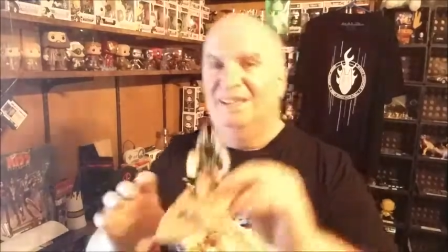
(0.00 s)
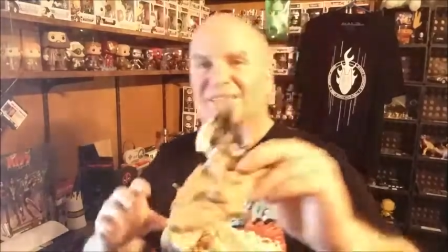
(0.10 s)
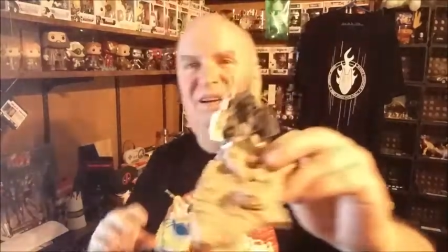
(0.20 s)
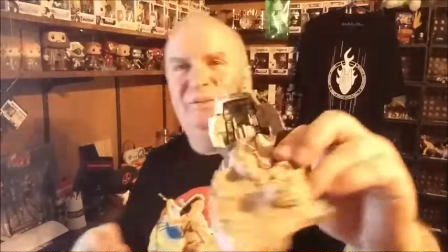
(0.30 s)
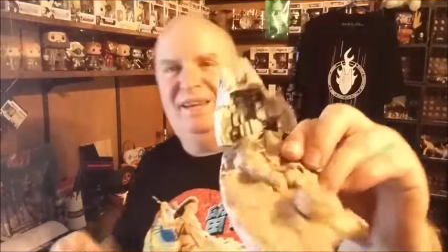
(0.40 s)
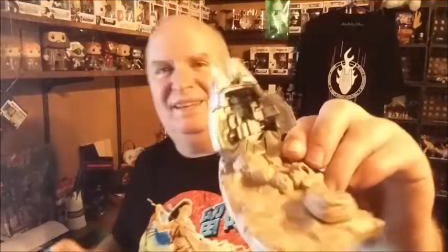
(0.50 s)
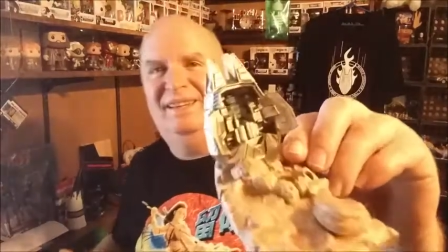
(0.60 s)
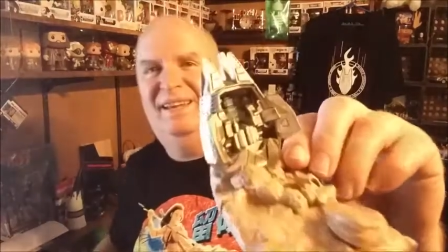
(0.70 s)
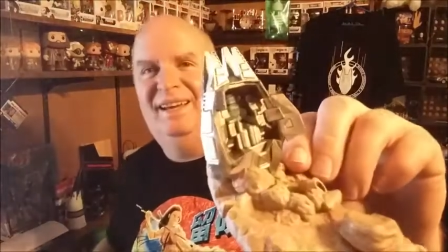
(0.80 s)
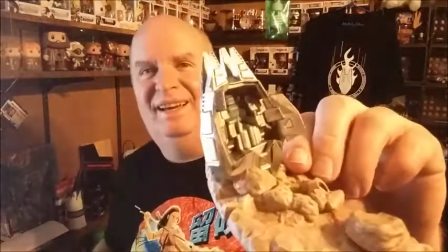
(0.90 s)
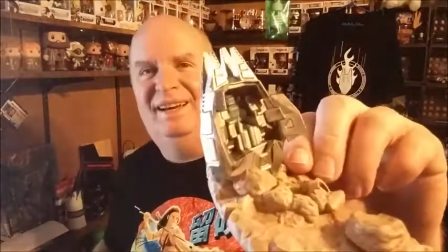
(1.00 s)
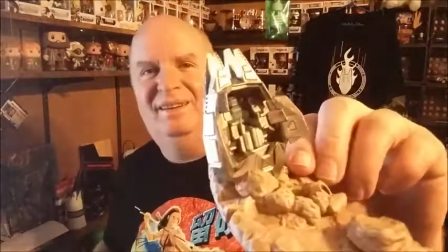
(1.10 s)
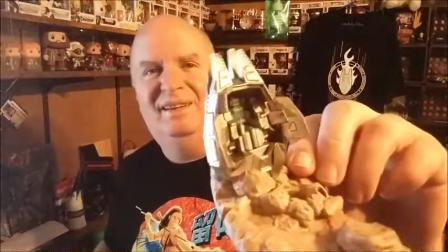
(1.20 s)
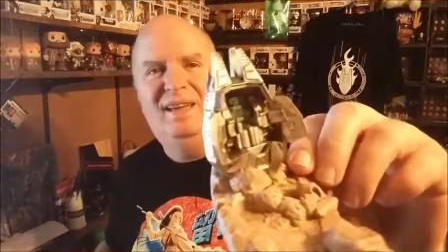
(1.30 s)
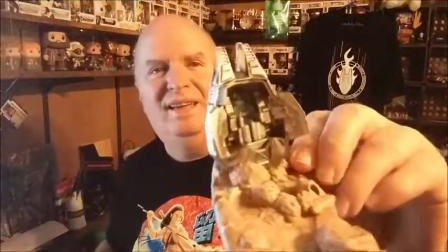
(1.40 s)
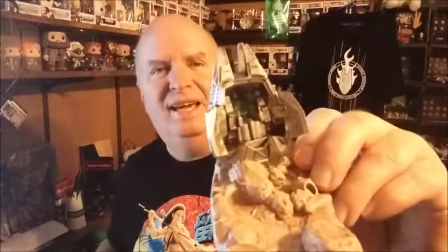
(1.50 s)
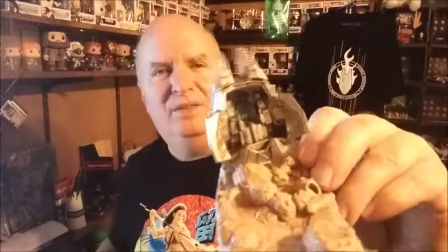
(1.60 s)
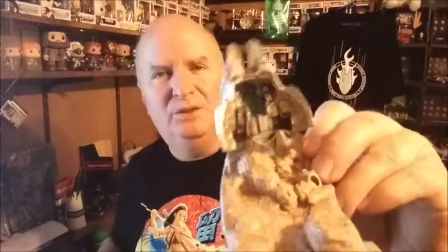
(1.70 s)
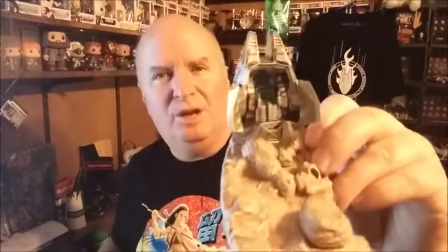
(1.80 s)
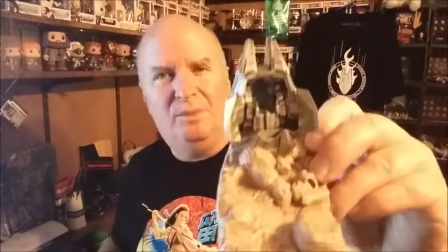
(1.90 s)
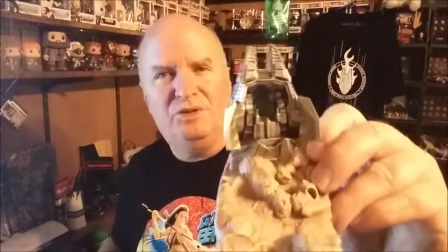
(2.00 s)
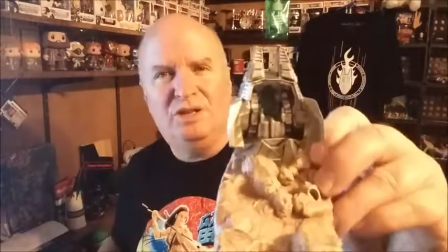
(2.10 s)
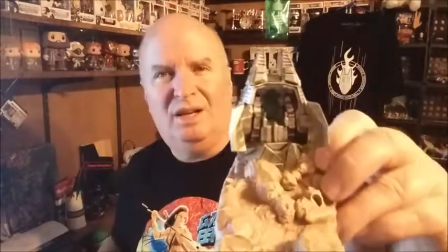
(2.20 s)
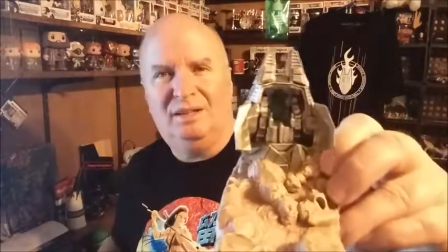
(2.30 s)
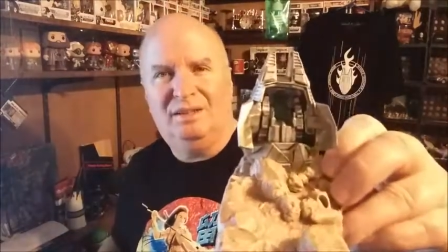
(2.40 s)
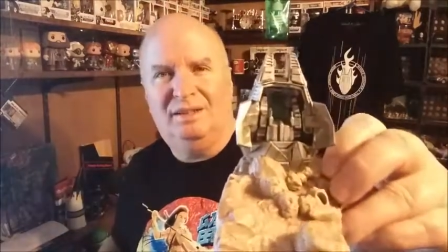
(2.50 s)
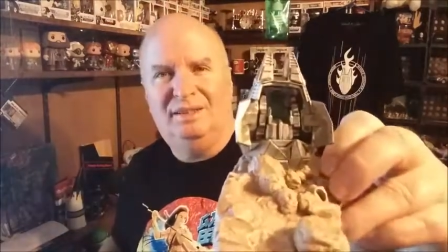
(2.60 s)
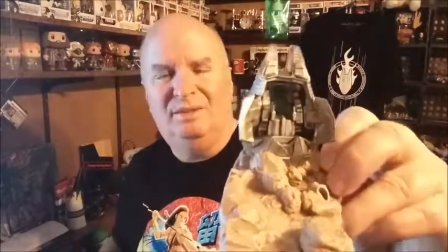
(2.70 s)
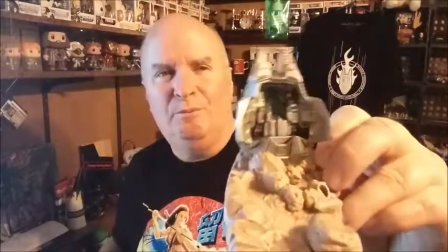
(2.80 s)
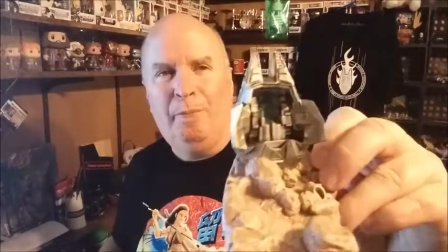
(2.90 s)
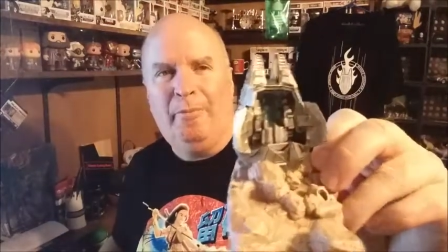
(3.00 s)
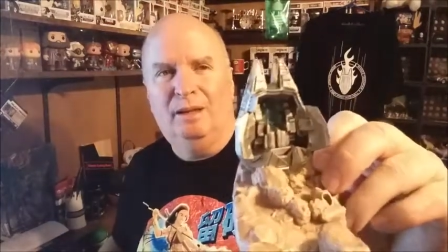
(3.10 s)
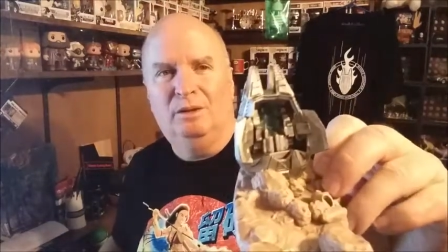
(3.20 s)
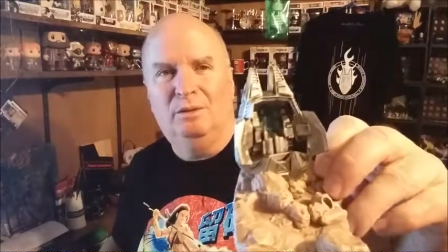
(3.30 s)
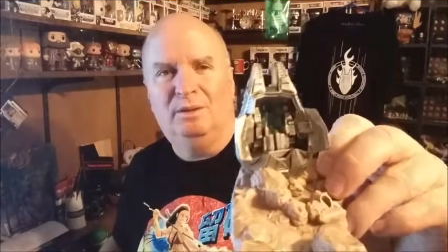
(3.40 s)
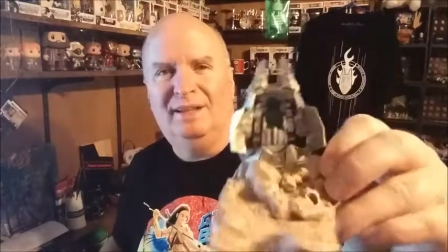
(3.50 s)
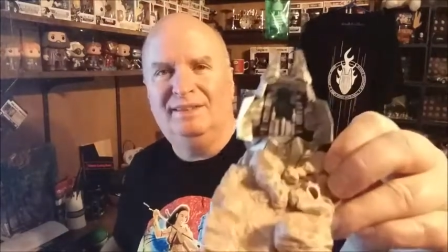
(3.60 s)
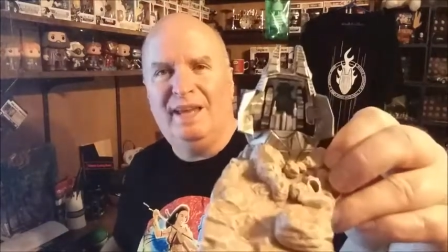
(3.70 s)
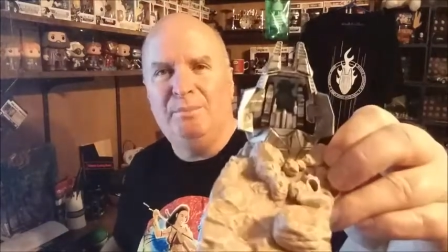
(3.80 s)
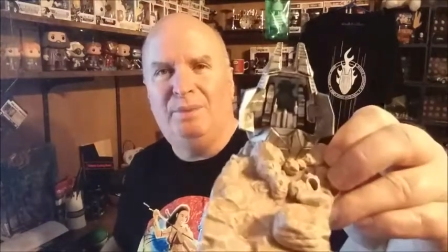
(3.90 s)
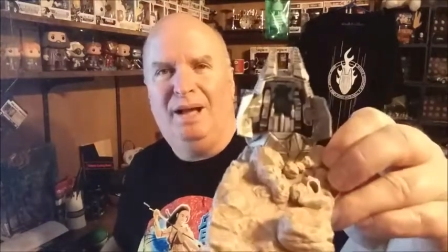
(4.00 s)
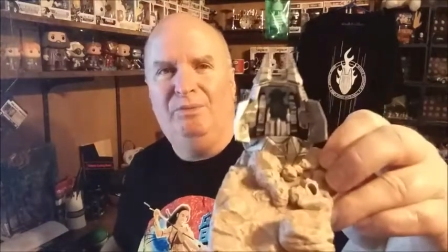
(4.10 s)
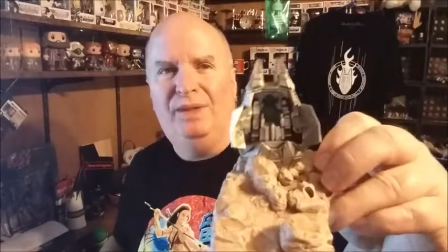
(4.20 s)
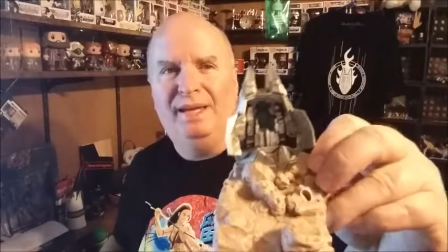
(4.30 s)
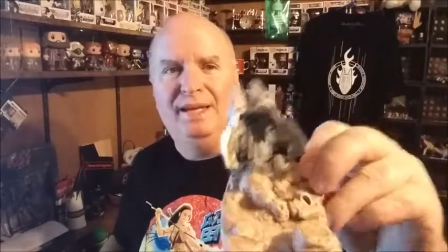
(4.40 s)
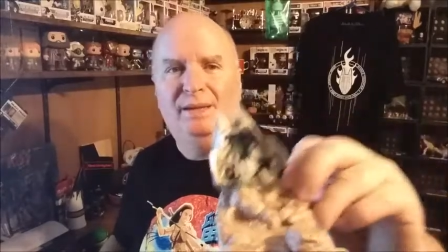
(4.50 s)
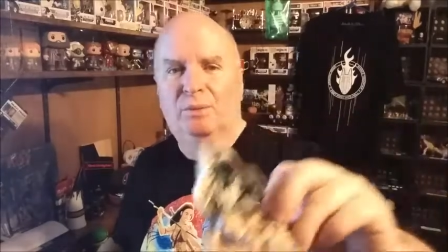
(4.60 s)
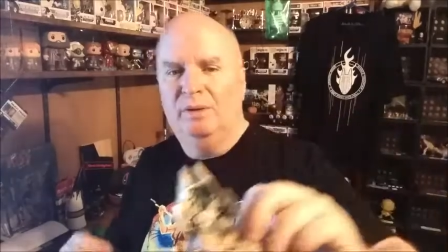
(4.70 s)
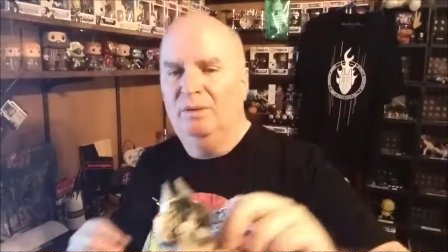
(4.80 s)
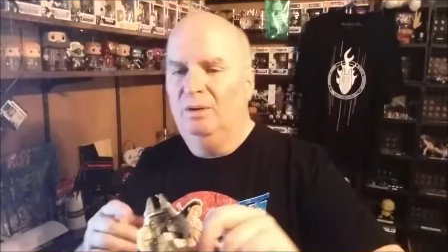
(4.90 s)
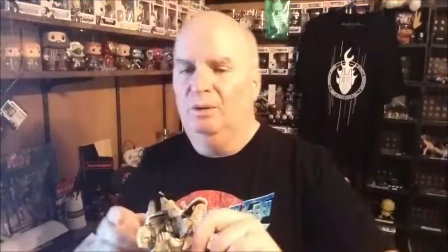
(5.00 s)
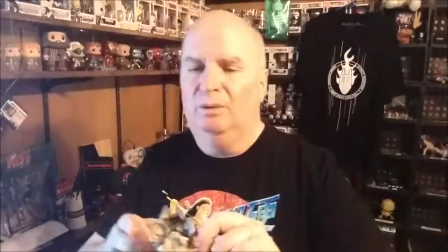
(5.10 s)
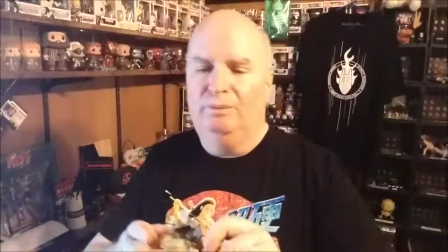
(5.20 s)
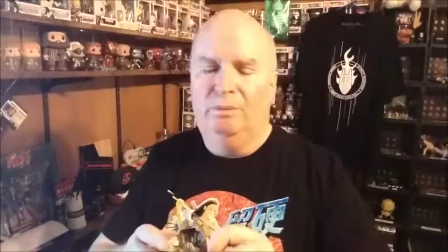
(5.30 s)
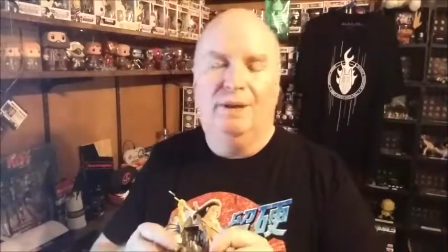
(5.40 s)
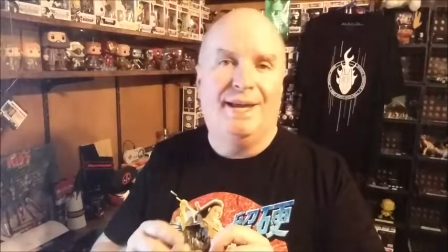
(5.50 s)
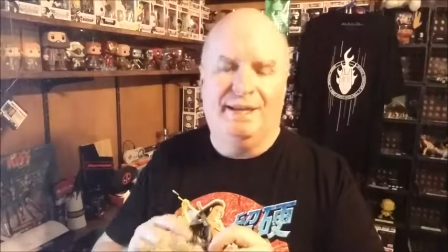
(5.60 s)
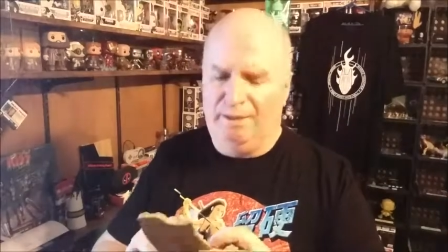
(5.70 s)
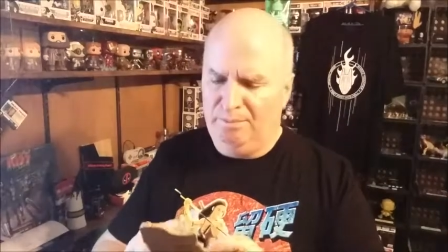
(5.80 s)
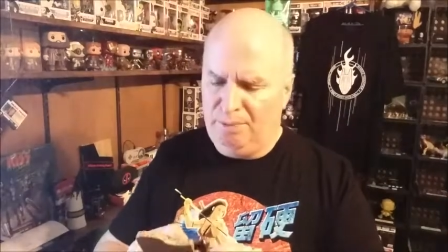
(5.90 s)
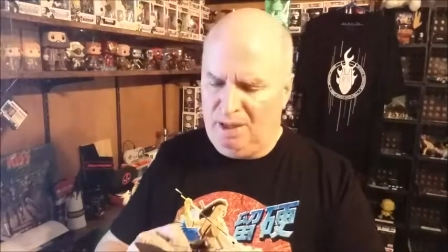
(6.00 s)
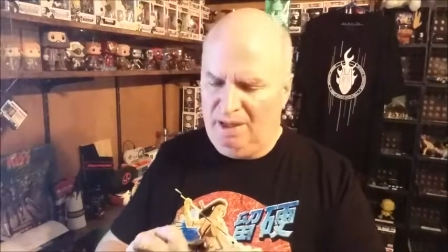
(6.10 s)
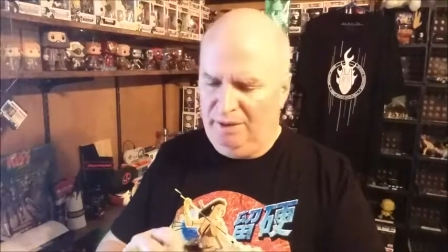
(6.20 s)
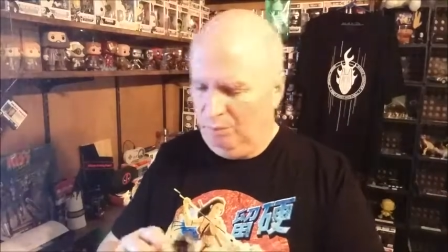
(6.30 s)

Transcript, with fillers: So I'm thinking a uh, yeah, the drop shock uh, little escape pod thingy or, or landing pod